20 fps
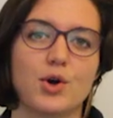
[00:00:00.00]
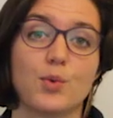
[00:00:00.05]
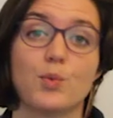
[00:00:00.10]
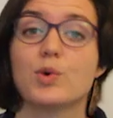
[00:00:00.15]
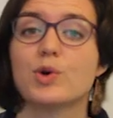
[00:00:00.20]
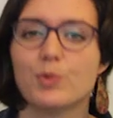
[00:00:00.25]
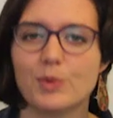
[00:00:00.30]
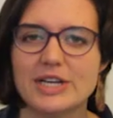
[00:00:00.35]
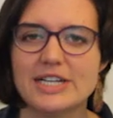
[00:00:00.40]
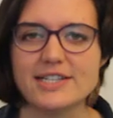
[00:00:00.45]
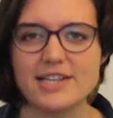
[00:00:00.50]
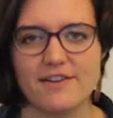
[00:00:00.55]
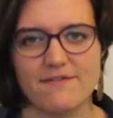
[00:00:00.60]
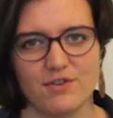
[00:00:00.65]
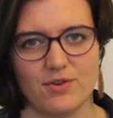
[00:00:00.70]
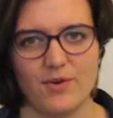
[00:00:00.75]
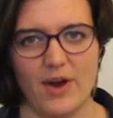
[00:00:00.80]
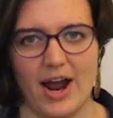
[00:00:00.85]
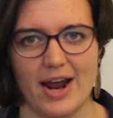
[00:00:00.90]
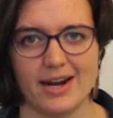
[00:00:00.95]
When we say
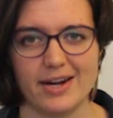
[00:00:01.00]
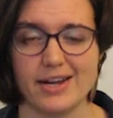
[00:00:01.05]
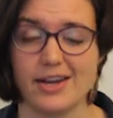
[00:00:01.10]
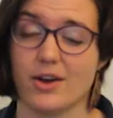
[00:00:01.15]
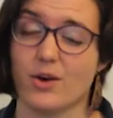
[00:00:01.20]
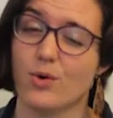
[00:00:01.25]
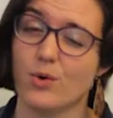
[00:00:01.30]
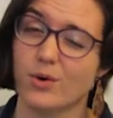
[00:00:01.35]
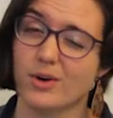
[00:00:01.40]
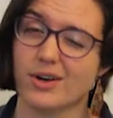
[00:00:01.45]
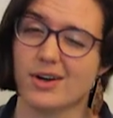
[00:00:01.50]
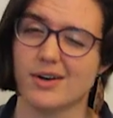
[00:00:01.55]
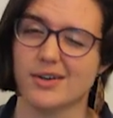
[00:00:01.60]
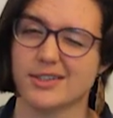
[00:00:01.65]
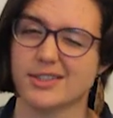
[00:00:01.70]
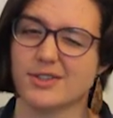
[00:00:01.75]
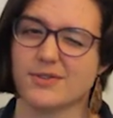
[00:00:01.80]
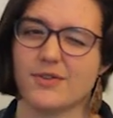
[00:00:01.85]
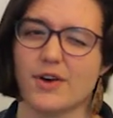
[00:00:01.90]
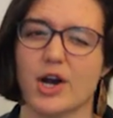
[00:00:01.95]
variety or
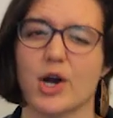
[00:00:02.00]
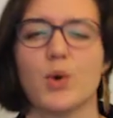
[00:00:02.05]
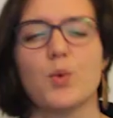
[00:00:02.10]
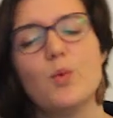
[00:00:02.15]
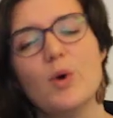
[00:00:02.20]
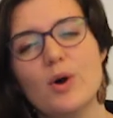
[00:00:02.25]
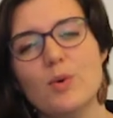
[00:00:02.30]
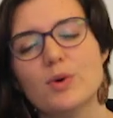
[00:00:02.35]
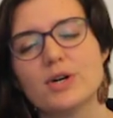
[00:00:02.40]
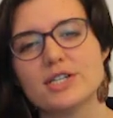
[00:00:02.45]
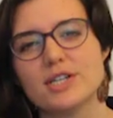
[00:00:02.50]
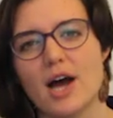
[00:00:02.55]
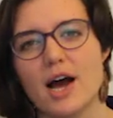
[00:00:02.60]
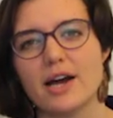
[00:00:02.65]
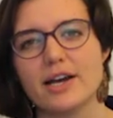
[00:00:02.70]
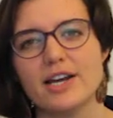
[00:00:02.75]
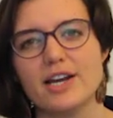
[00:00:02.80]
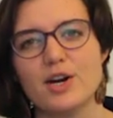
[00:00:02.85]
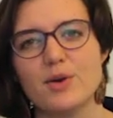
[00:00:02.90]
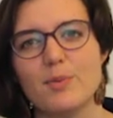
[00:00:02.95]
cultivar, what we're
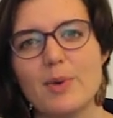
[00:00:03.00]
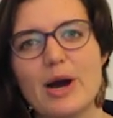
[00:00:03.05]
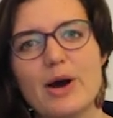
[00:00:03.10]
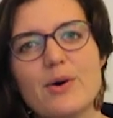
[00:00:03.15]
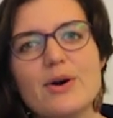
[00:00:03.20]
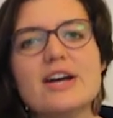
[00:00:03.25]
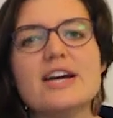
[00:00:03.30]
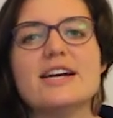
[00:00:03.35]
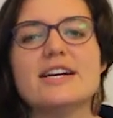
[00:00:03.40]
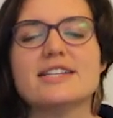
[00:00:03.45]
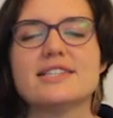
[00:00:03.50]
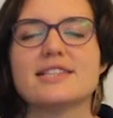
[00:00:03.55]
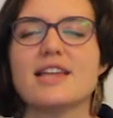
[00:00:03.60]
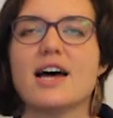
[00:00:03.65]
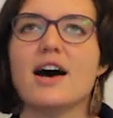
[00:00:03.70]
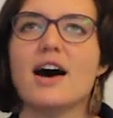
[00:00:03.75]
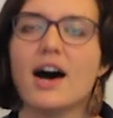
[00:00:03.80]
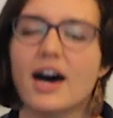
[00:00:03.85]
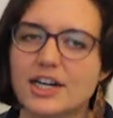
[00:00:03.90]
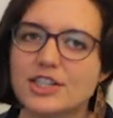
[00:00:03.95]
talking about is the
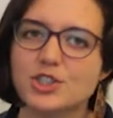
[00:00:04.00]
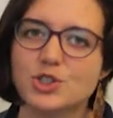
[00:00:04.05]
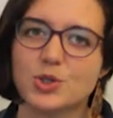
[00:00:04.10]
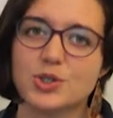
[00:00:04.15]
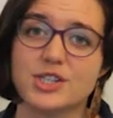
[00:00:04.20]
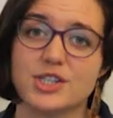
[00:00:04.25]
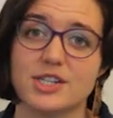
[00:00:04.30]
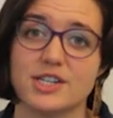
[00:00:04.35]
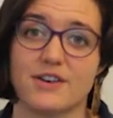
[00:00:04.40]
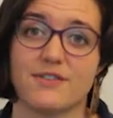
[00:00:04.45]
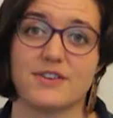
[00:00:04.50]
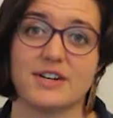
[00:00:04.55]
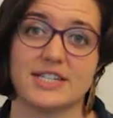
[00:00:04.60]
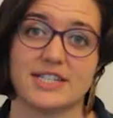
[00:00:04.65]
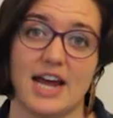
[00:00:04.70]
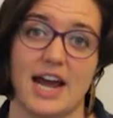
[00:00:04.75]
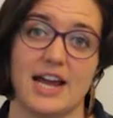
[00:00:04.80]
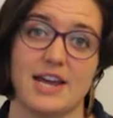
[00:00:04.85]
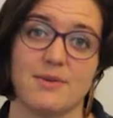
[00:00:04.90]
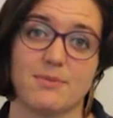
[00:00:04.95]
hundreds of different
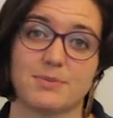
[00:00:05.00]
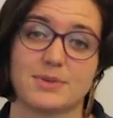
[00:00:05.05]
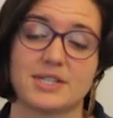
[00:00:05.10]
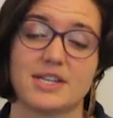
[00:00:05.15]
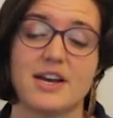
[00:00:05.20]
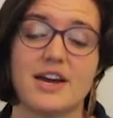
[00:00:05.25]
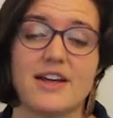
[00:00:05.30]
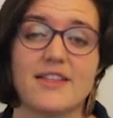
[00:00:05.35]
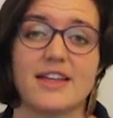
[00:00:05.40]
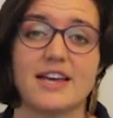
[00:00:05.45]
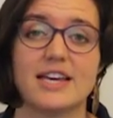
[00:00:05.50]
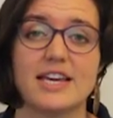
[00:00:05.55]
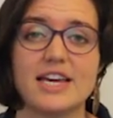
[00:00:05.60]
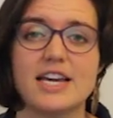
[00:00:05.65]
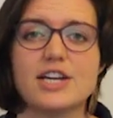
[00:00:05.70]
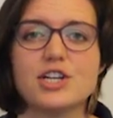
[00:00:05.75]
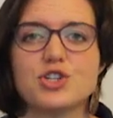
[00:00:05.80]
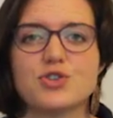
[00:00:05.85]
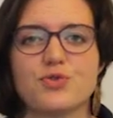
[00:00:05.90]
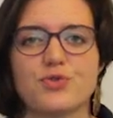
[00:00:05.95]
types that
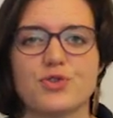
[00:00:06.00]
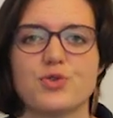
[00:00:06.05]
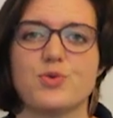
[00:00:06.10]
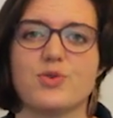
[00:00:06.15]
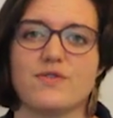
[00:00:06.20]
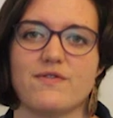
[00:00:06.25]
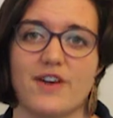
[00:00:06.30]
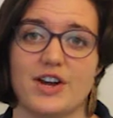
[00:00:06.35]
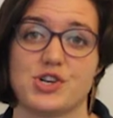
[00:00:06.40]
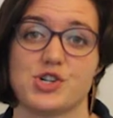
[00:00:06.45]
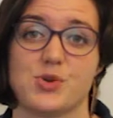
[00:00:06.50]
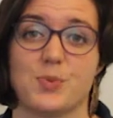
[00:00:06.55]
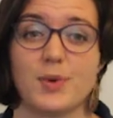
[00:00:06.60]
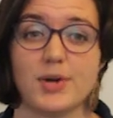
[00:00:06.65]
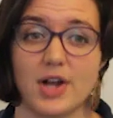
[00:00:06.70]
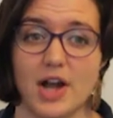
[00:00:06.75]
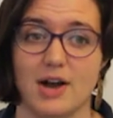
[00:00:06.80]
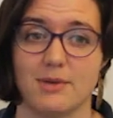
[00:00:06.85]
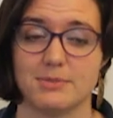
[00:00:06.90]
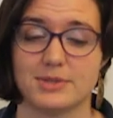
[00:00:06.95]
each fruit and vegetable
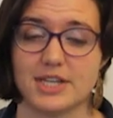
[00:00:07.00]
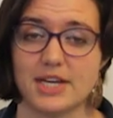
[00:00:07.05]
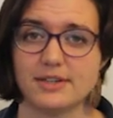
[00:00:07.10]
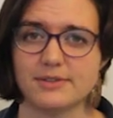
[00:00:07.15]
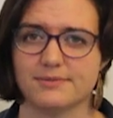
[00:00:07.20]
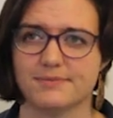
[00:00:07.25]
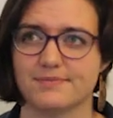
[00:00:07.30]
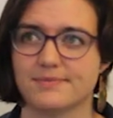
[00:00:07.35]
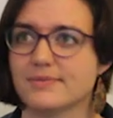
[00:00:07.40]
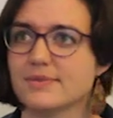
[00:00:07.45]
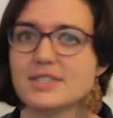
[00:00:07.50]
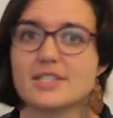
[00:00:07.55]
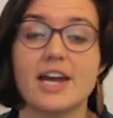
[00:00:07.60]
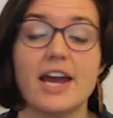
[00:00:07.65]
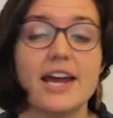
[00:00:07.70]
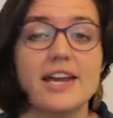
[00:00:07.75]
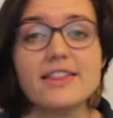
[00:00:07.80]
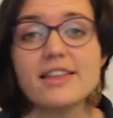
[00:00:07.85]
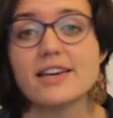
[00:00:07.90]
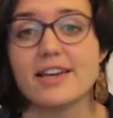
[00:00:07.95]
comes in.
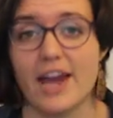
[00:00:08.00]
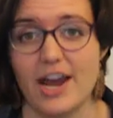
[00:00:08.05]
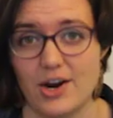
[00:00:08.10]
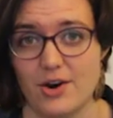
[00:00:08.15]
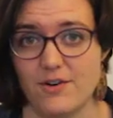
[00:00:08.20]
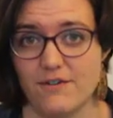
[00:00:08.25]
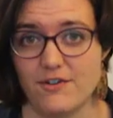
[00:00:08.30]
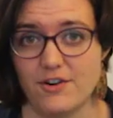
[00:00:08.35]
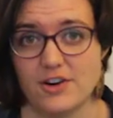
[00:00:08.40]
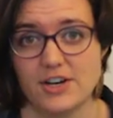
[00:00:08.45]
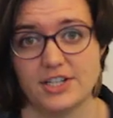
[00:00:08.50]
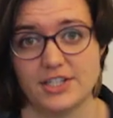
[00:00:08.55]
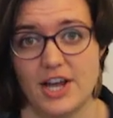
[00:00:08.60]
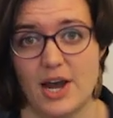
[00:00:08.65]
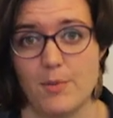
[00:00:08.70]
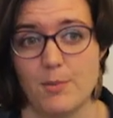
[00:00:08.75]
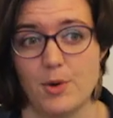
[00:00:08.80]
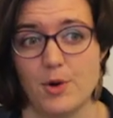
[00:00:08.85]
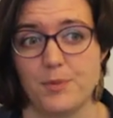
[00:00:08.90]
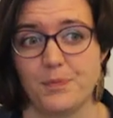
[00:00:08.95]
Take the carrot, for
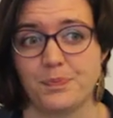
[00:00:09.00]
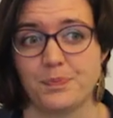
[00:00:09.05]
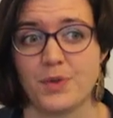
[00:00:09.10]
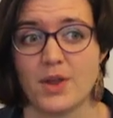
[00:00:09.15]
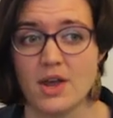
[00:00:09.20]
example.